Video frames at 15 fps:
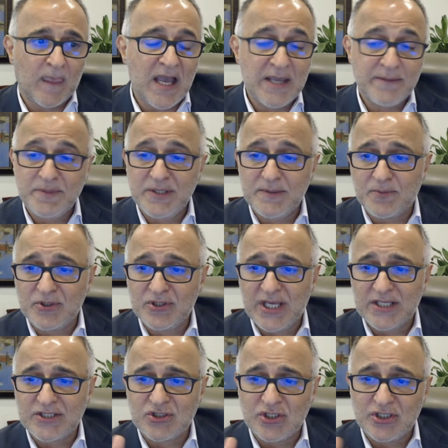IP
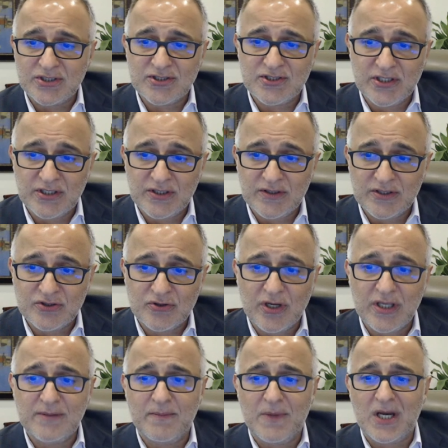protections, the
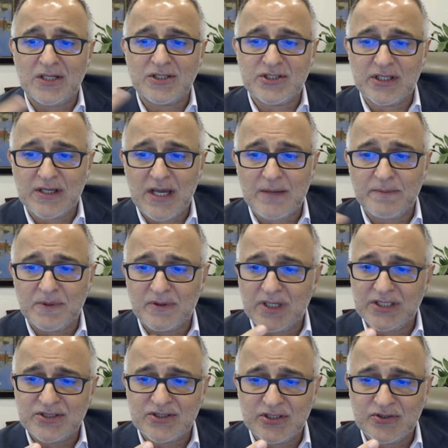trademarks, the
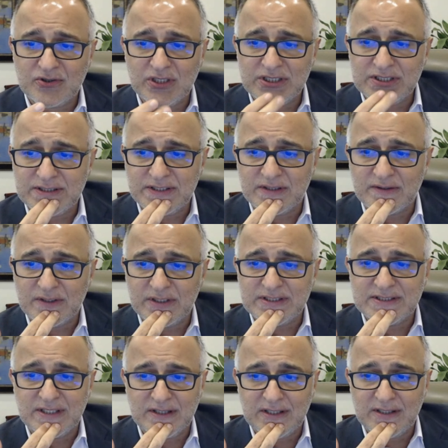copyrights, the trade
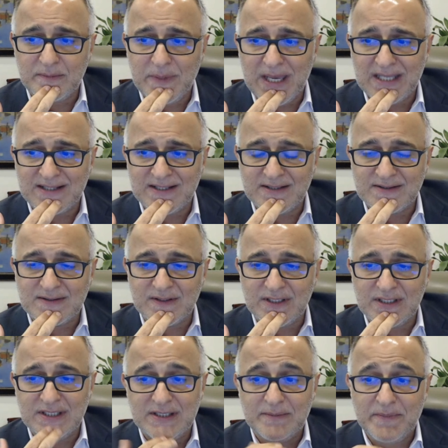secrets, and then patents,
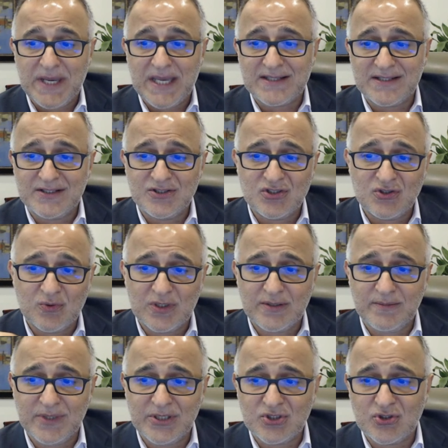right? And the patents, you want to
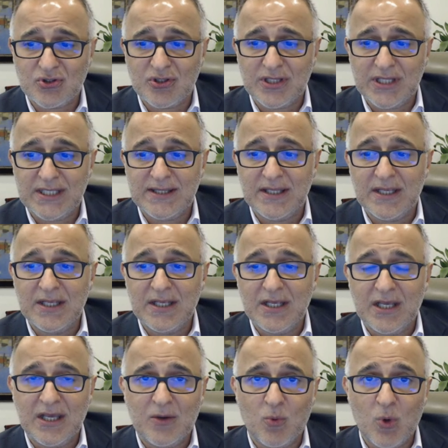make sure that,
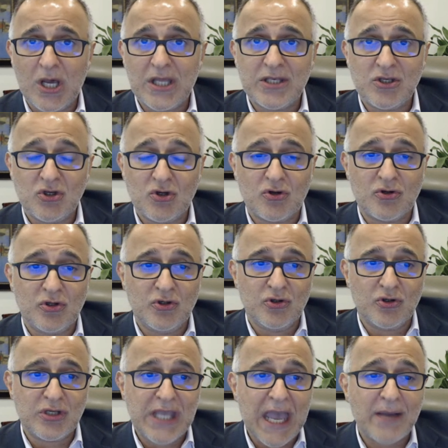one,
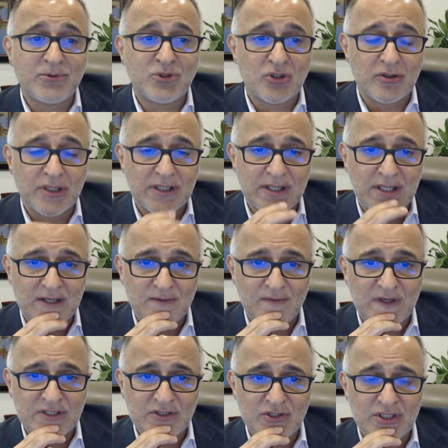you're capturing the
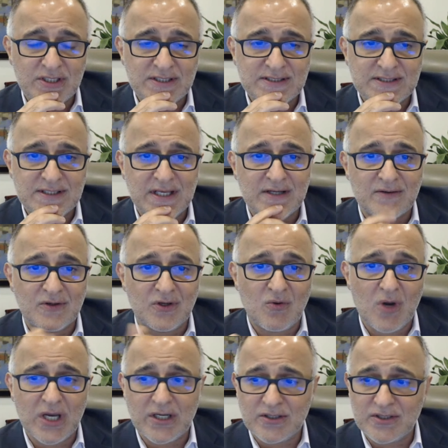inventions that
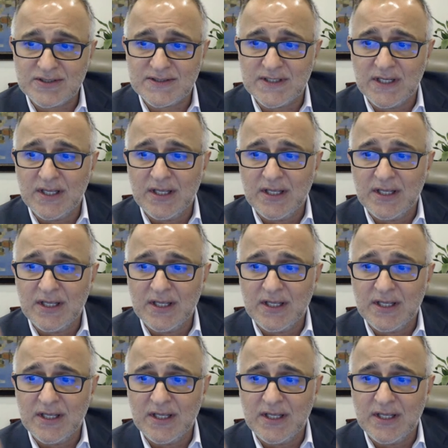requires